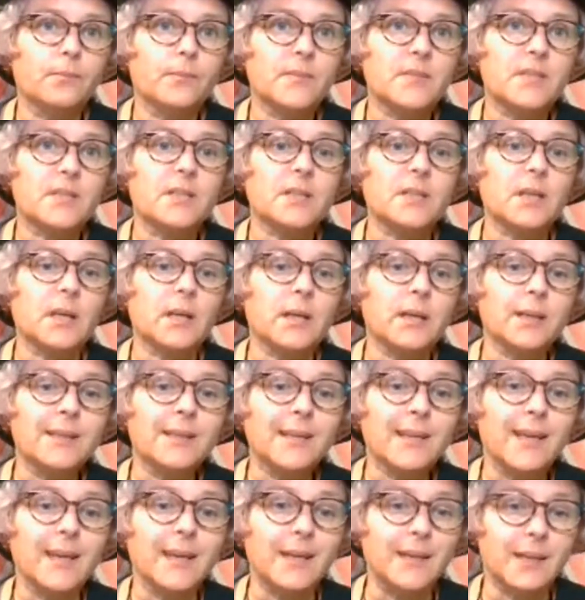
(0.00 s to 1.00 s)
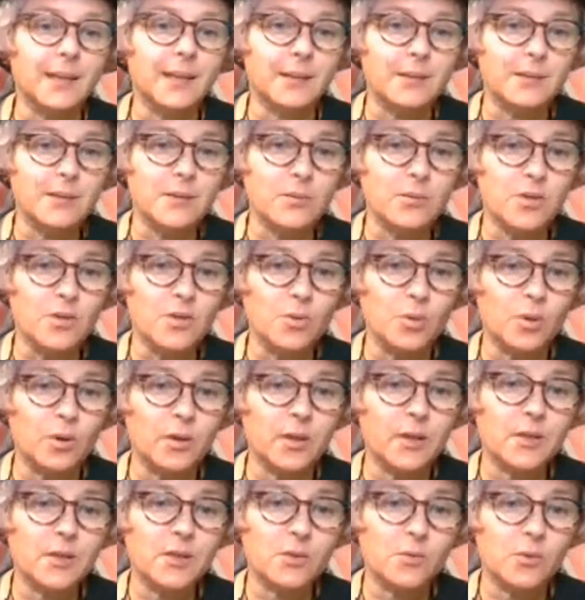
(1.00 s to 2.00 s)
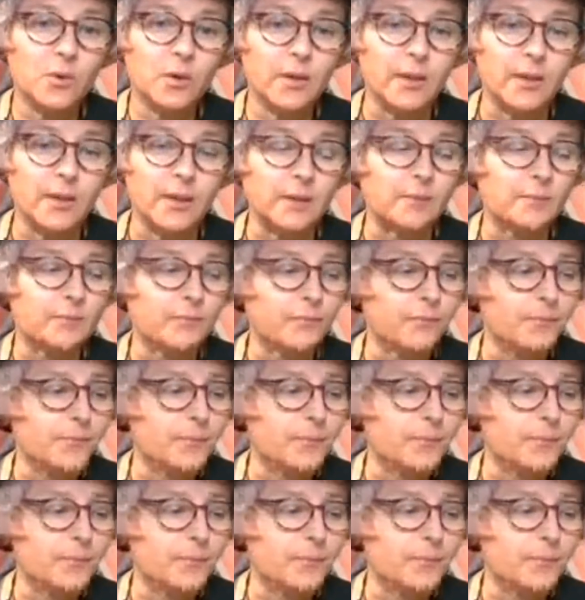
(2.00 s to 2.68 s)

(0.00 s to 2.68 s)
see, they had the canceled 2020,